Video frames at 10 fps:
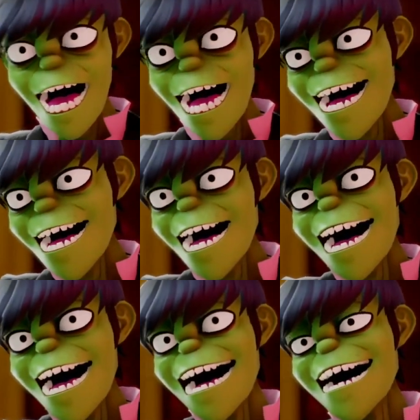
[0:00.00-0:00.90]
Hey,
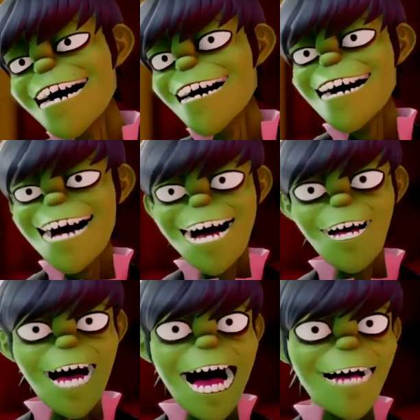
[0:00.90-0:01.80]
uh,
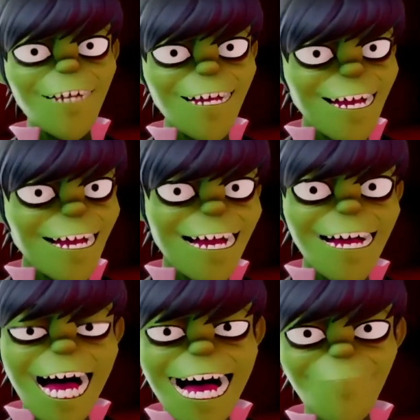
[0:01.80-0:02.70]
time,
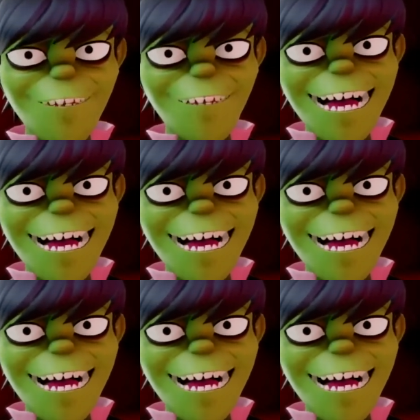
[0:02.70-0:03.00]
time,